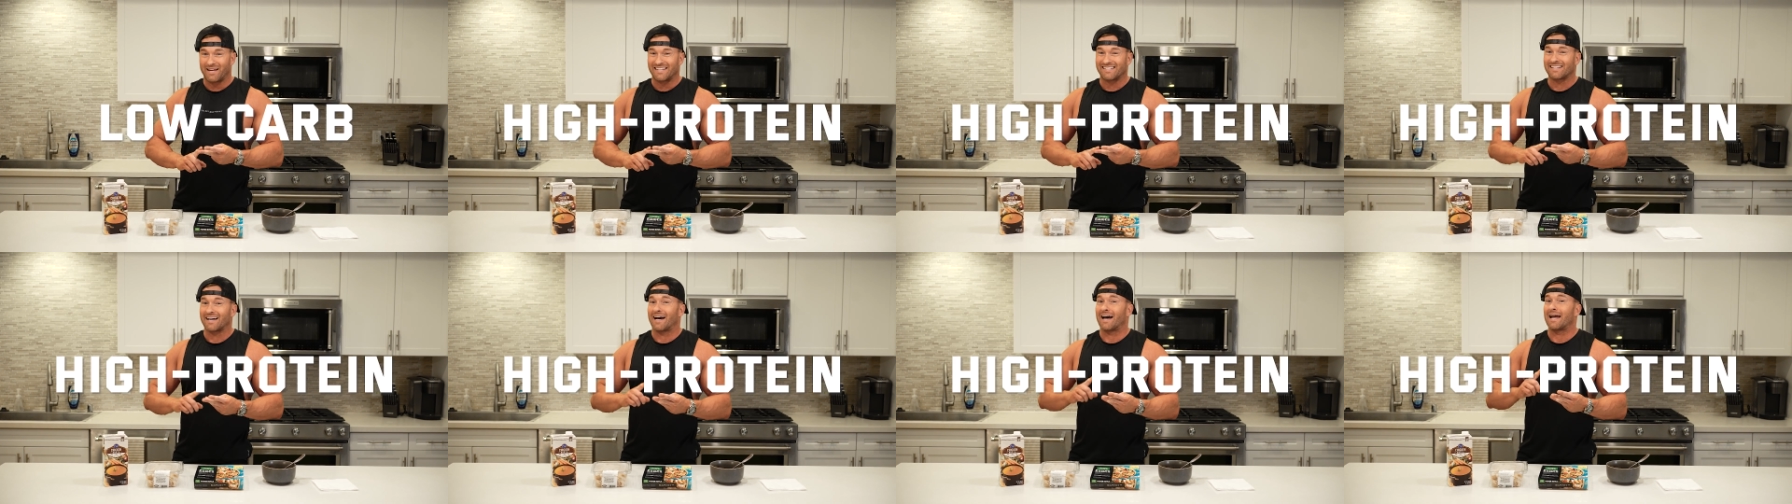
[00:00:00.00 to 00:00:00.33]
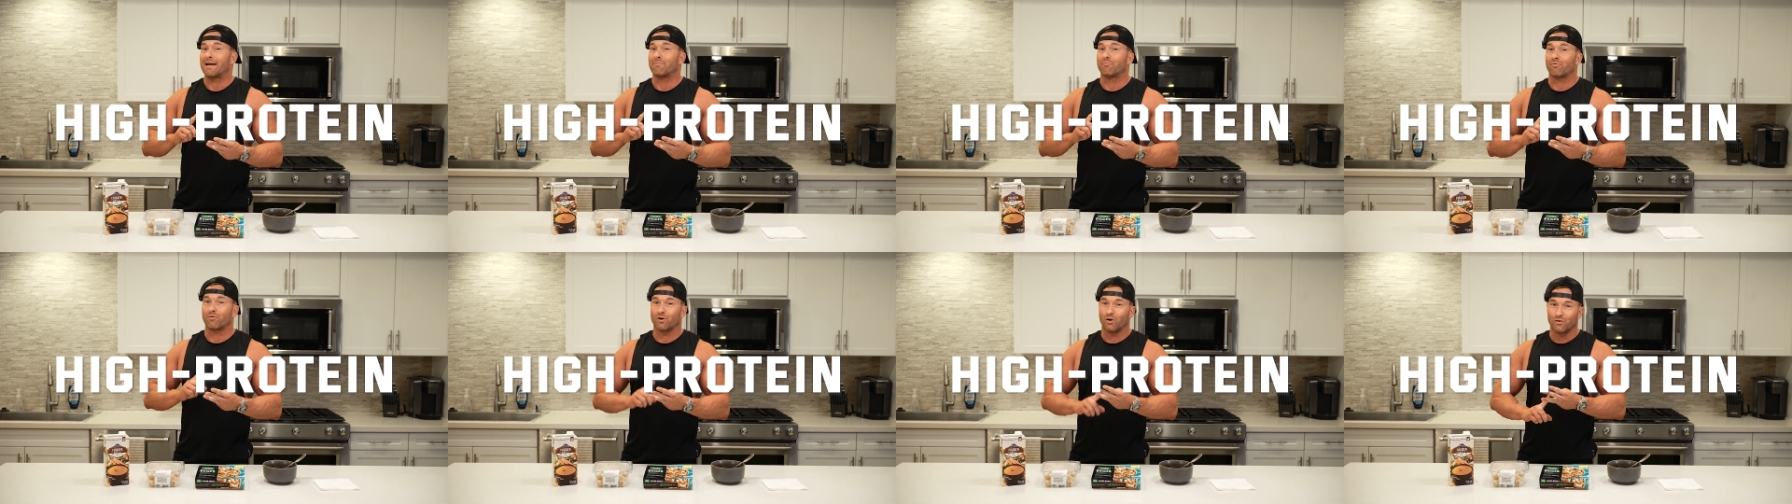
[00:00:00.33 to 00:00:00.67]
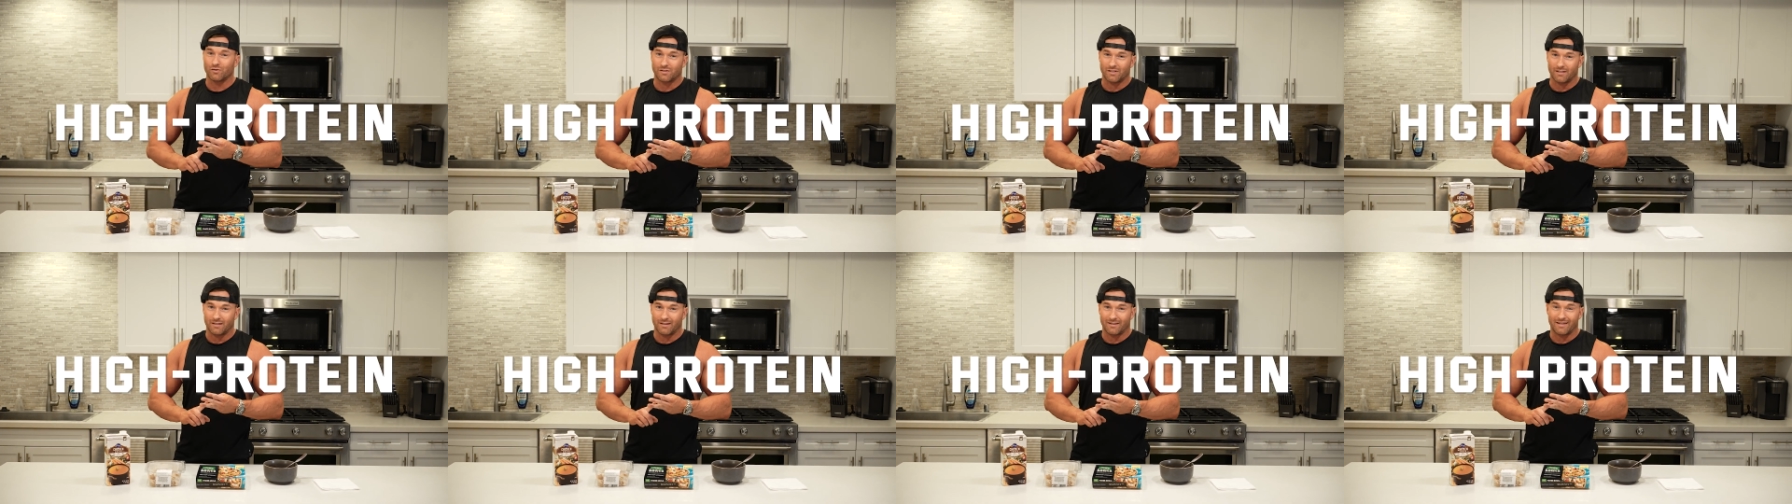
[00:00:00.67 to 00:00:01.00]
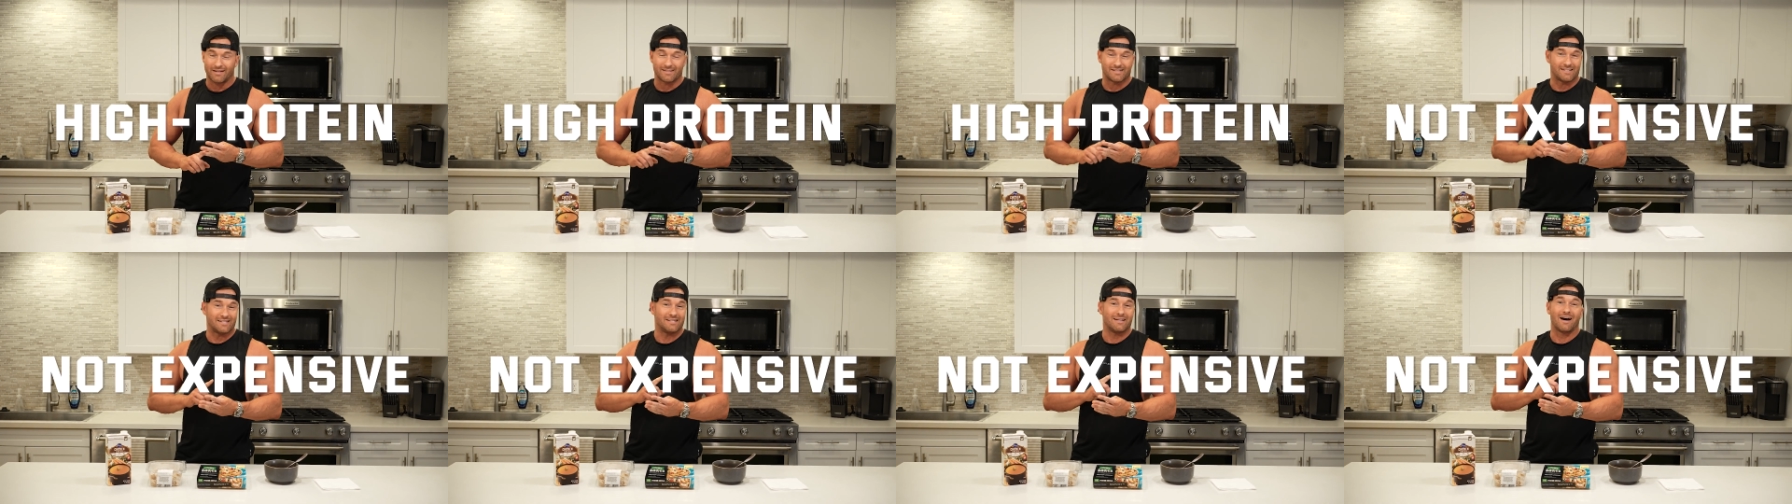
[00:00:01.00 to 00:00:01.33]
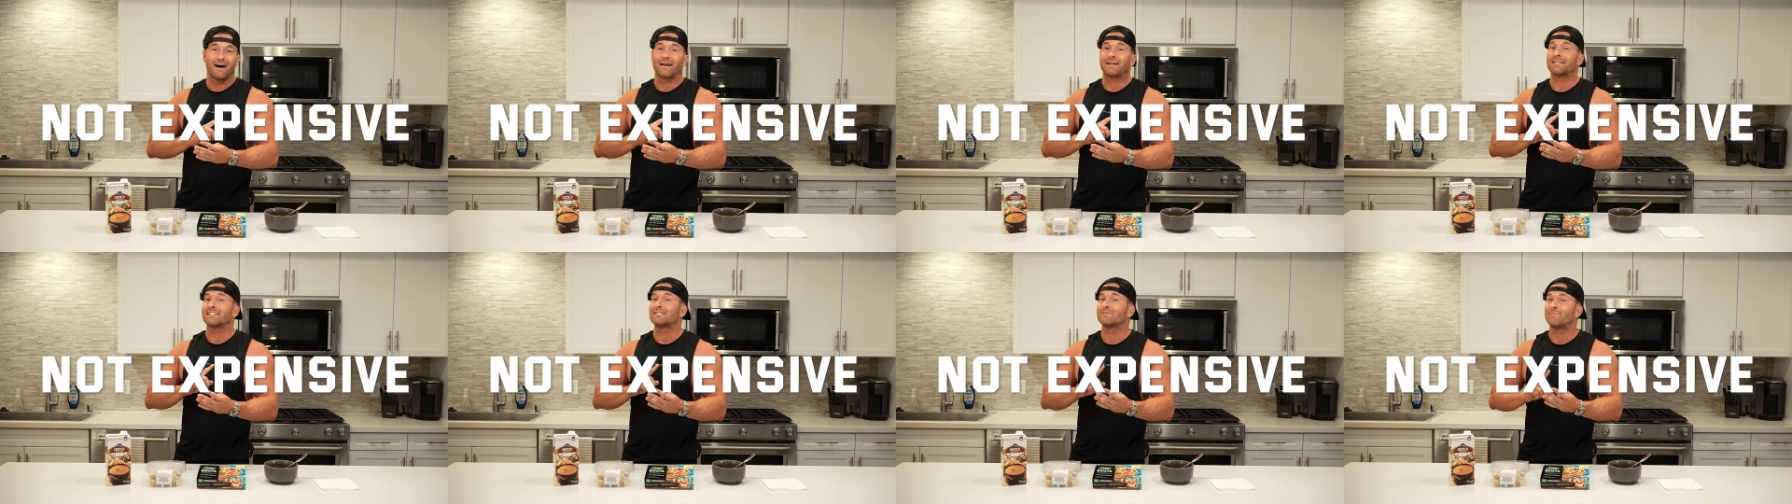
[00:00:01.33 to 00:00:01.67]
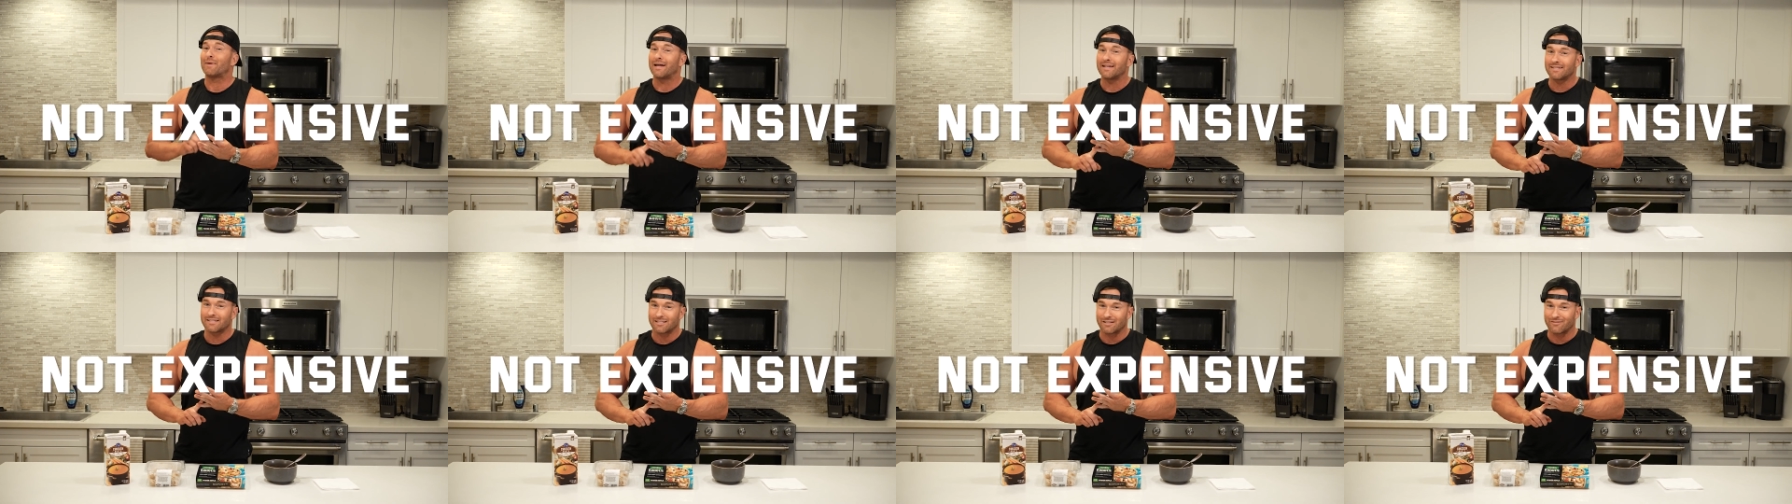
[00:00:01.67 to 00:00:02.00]
it's high protein, it's not
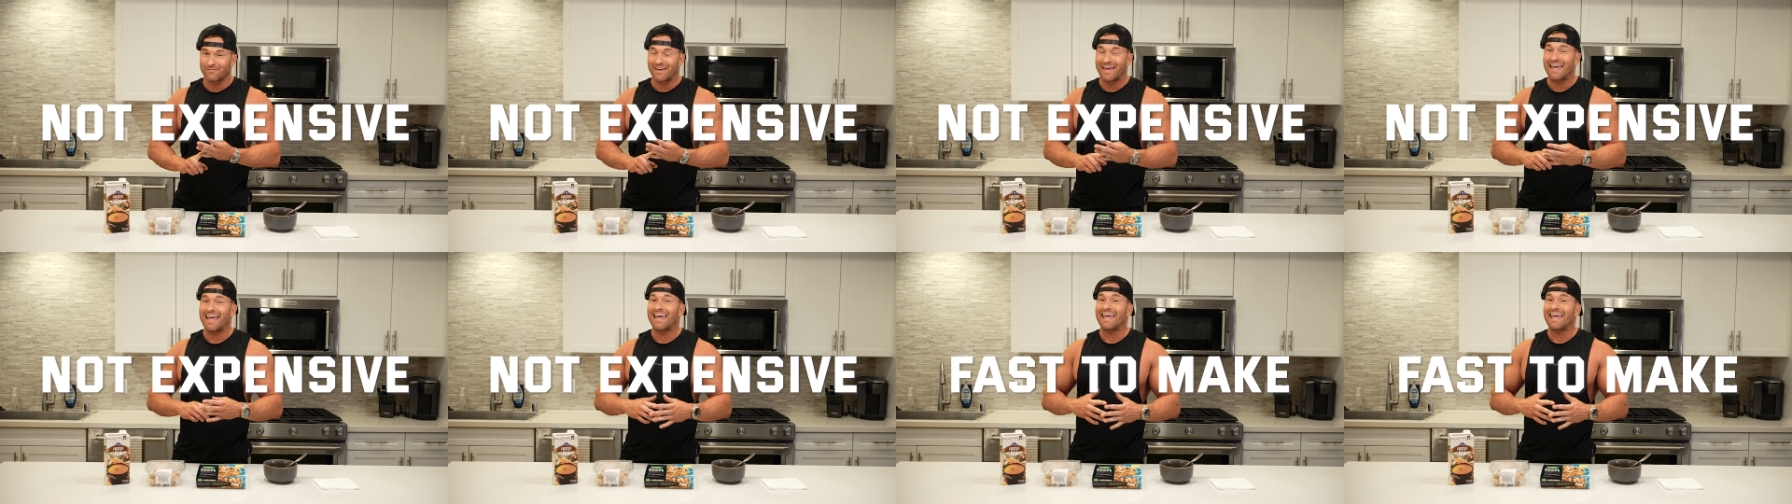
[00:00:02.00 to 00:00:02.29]
expensive,